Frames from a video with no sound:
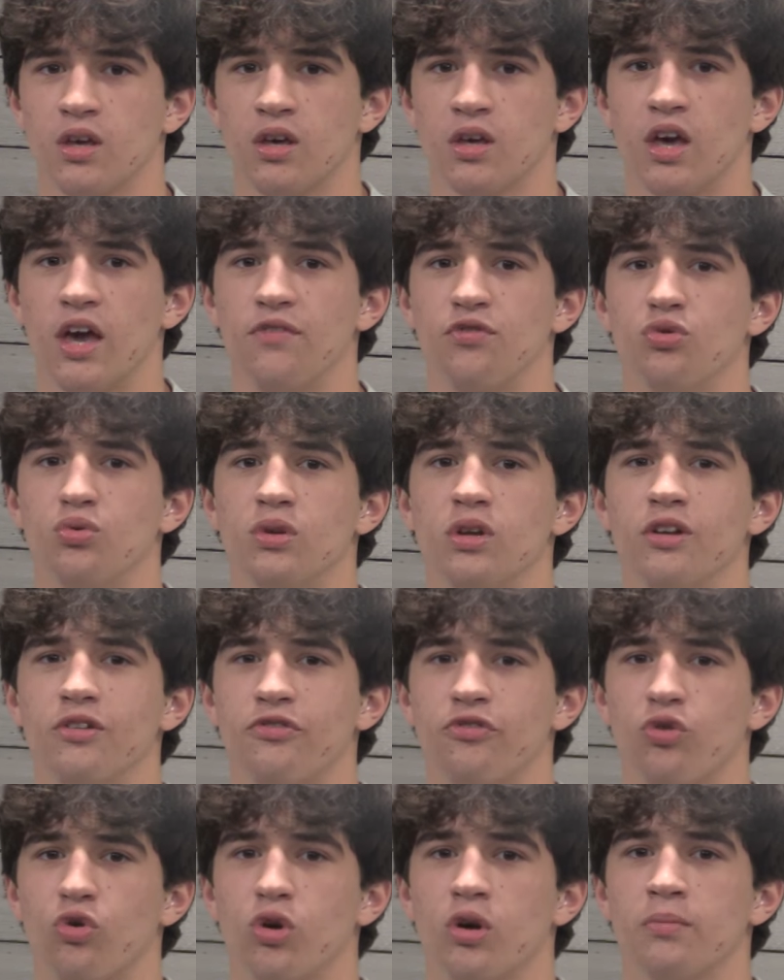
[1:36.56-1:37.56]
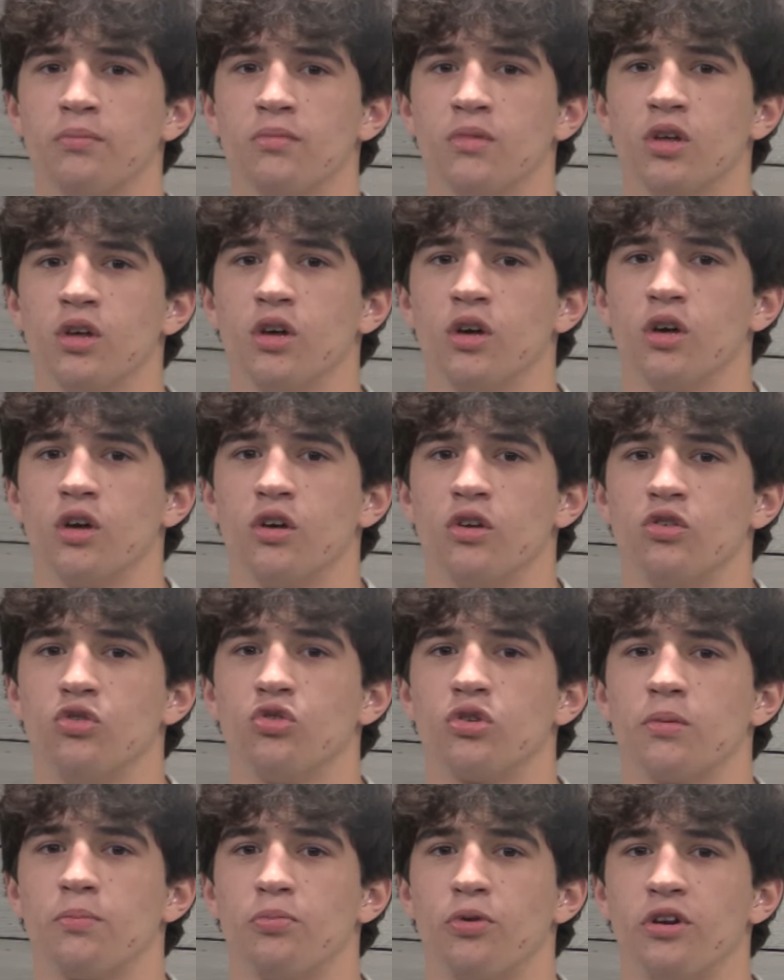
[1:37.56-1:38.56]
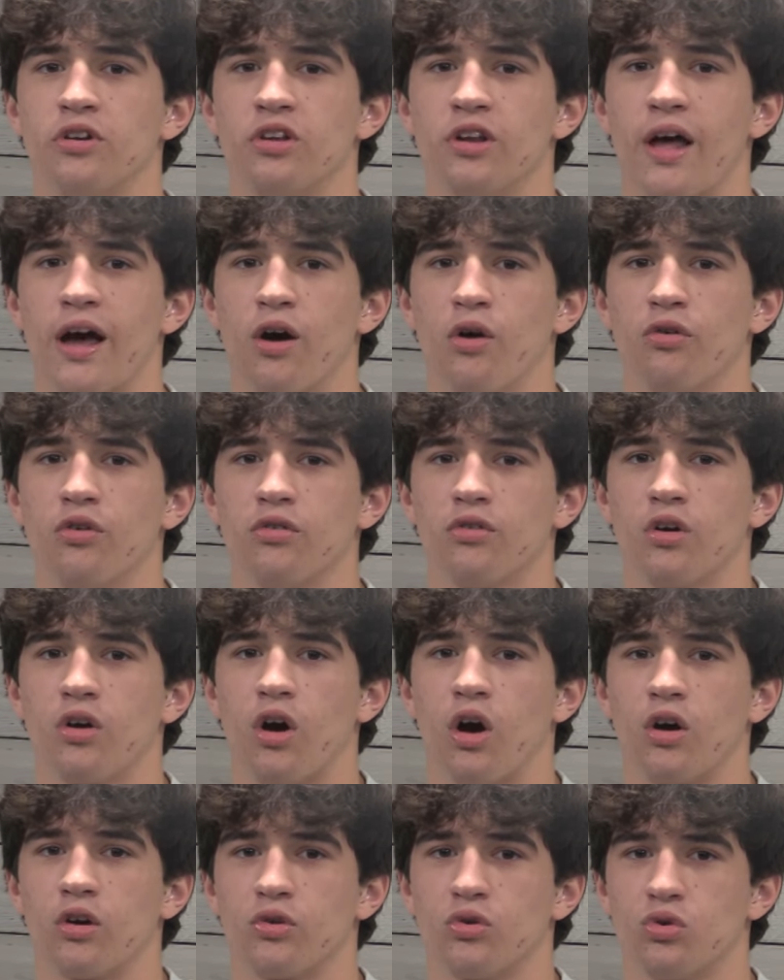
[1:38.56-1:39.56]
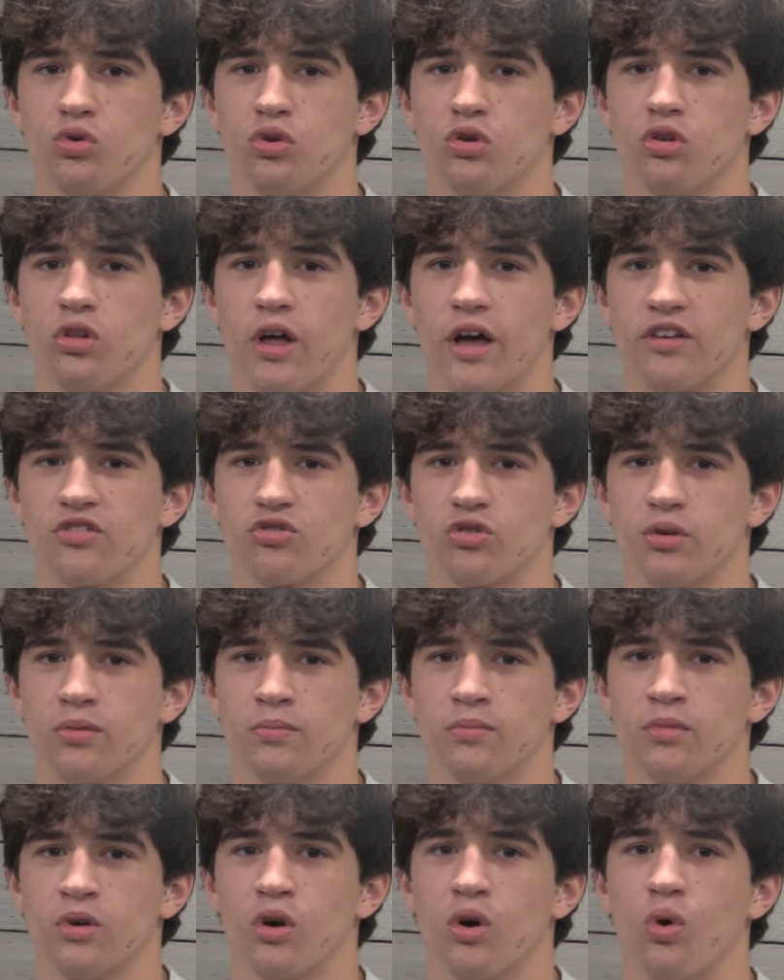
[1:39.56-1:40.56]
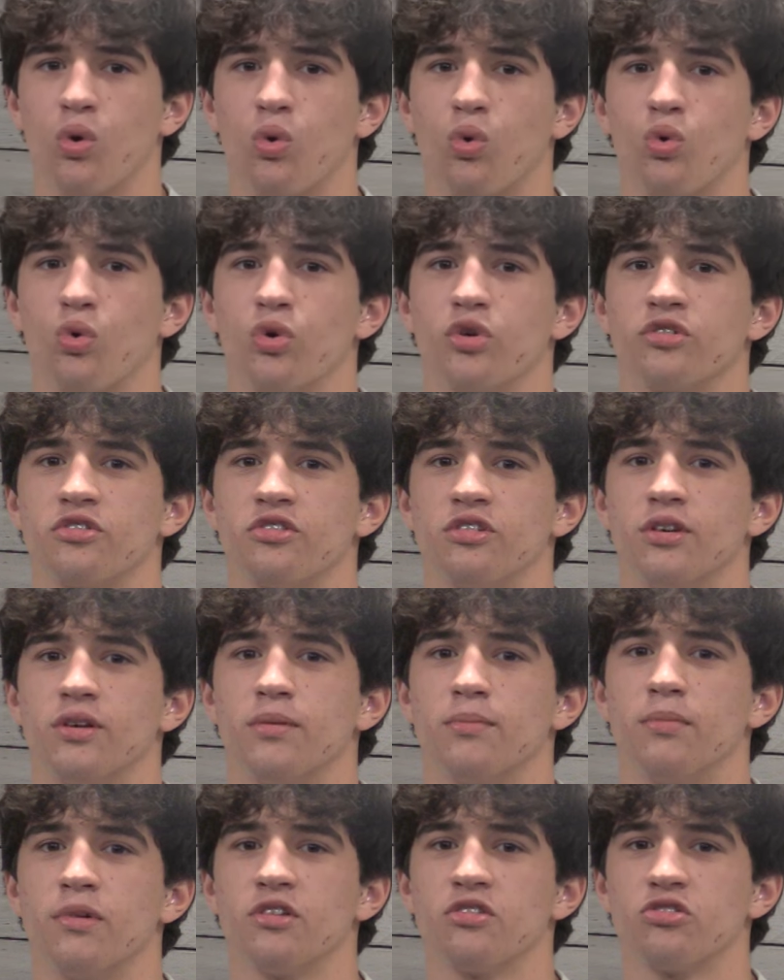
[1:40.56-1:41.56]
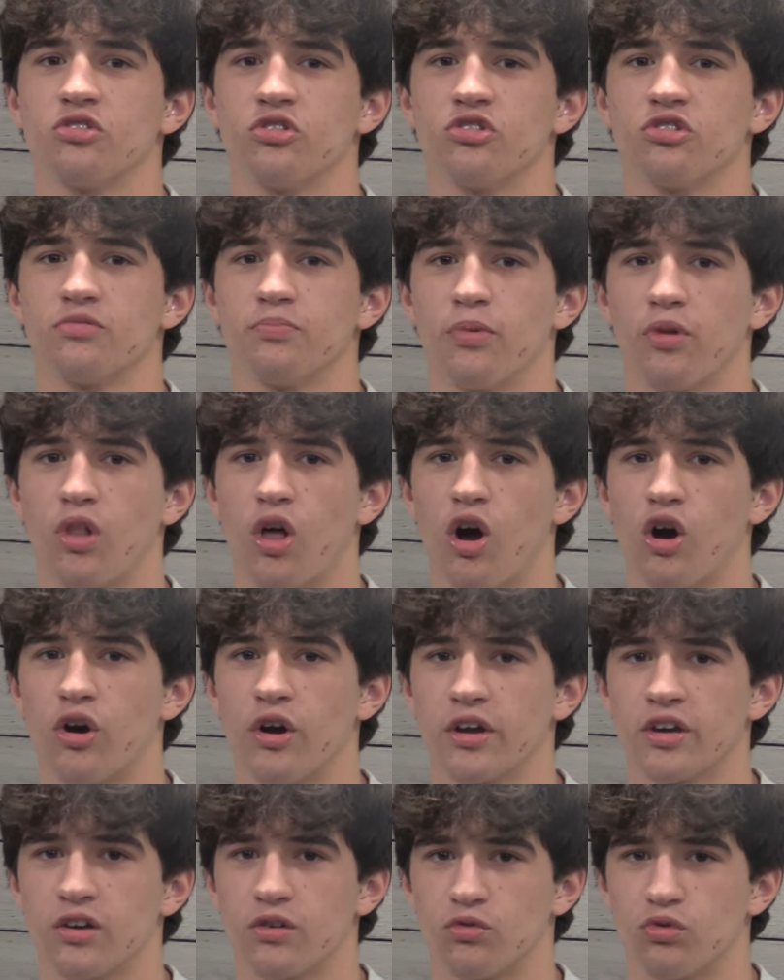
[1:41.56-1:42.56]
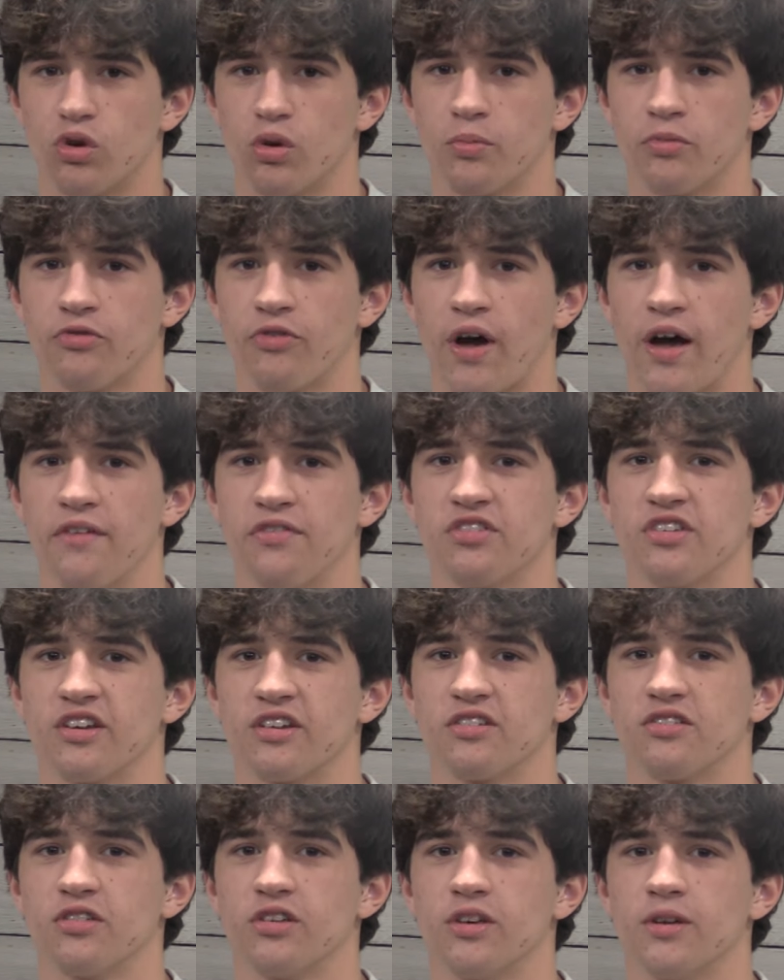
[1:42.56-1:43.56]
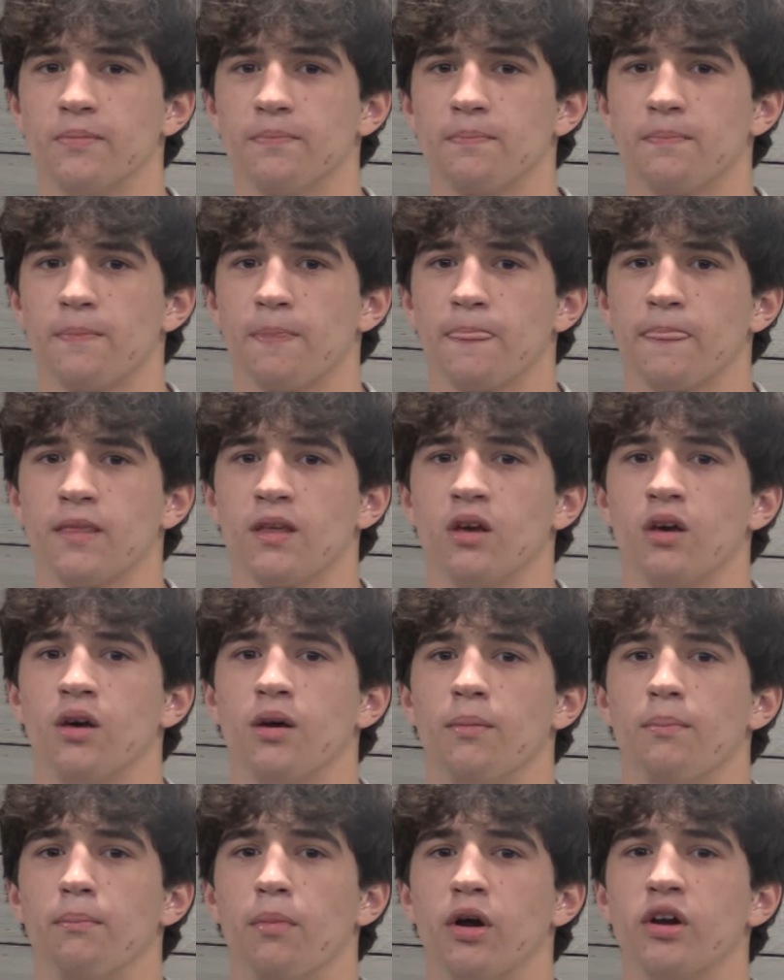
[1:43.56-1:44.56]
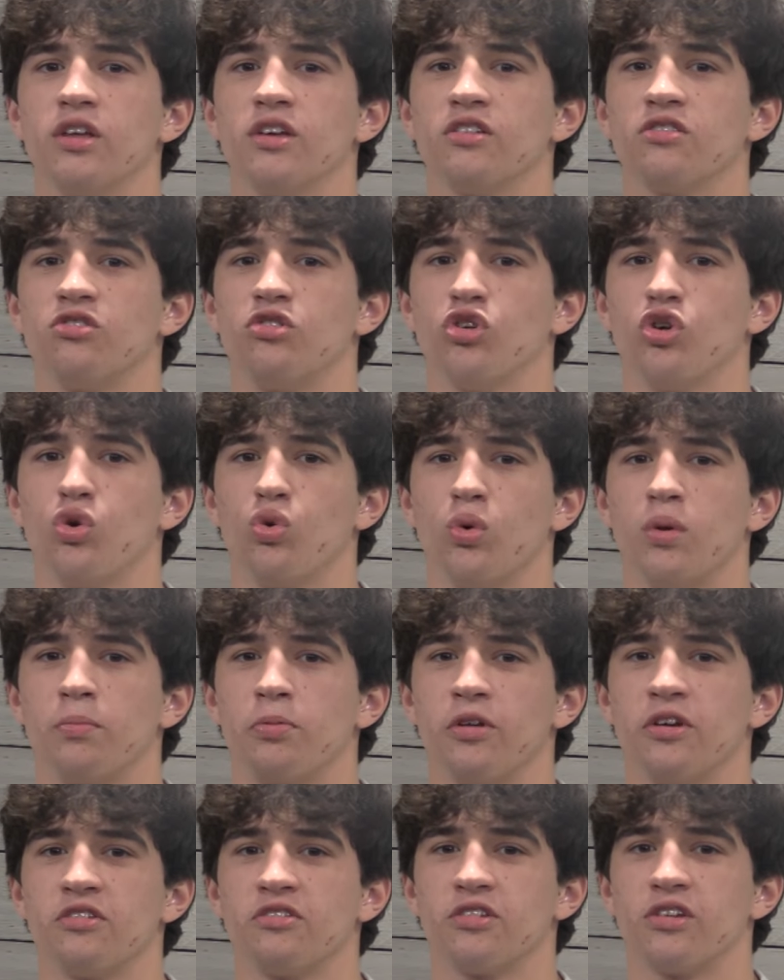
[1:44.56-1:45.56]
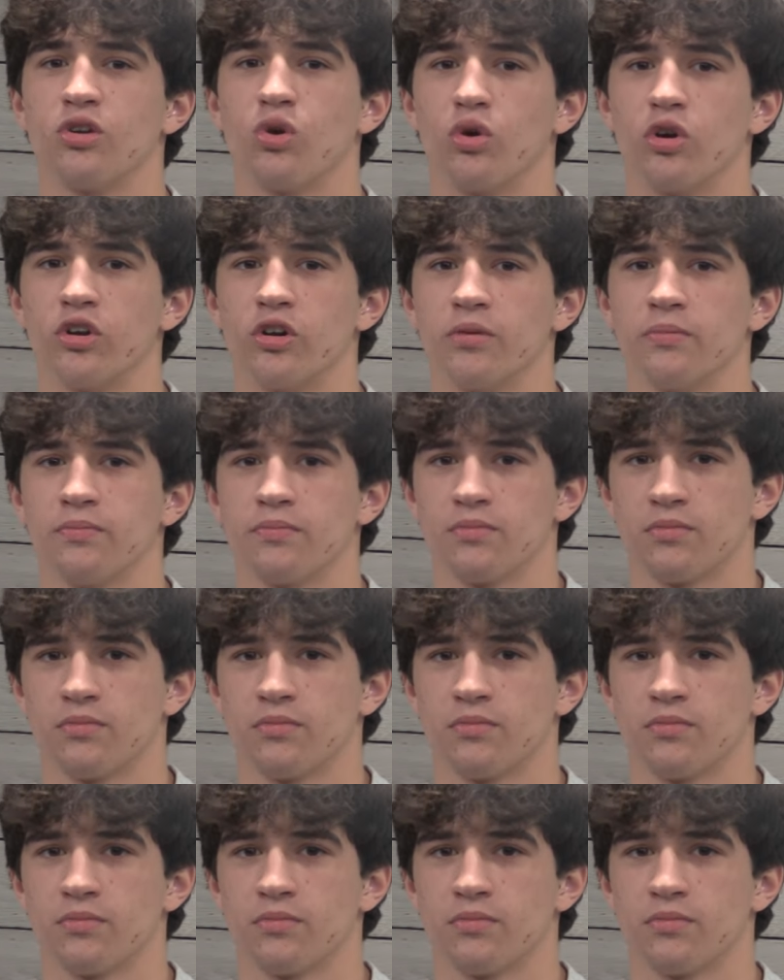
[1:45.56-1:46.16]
If you need a form, you can print it out on Google Classroom or see Mr. Spolarik in room 560. Money is due when placing an order.